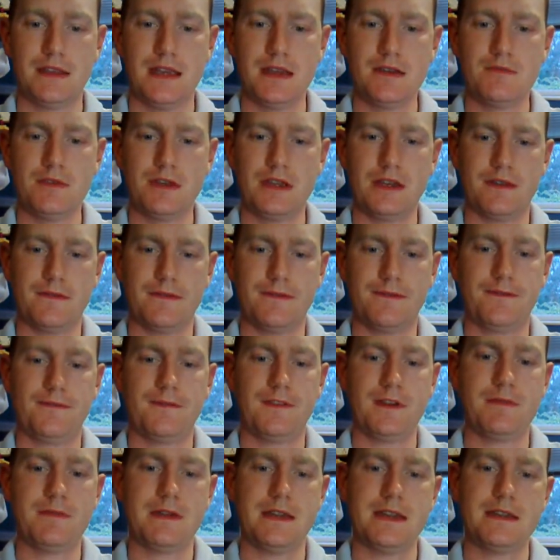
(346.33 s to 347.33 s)
Then we're going to
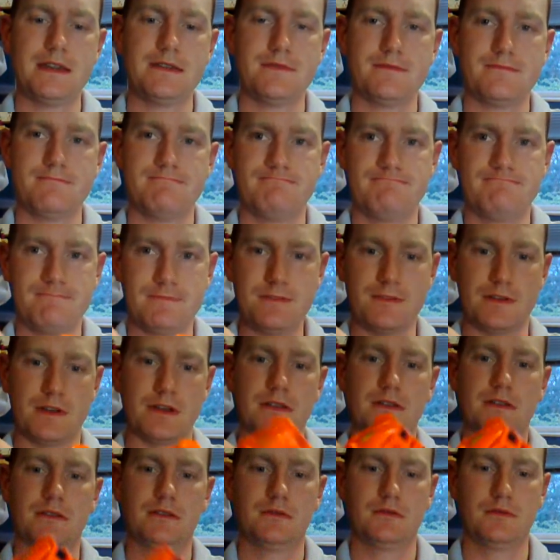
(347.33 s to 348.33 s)
flip out,
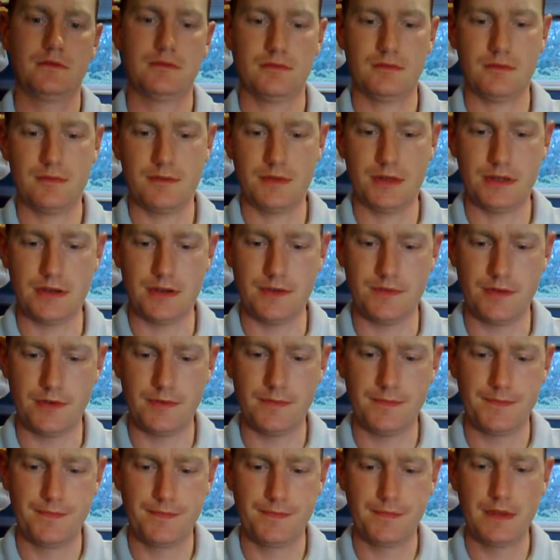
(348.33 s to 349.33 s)
what am I doing
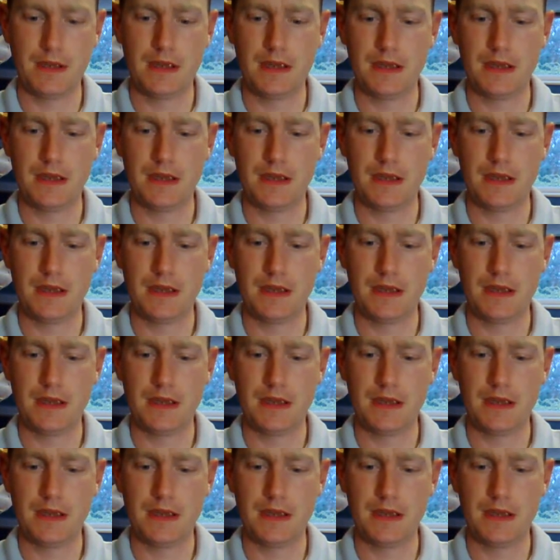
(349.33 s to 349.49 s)
wrong?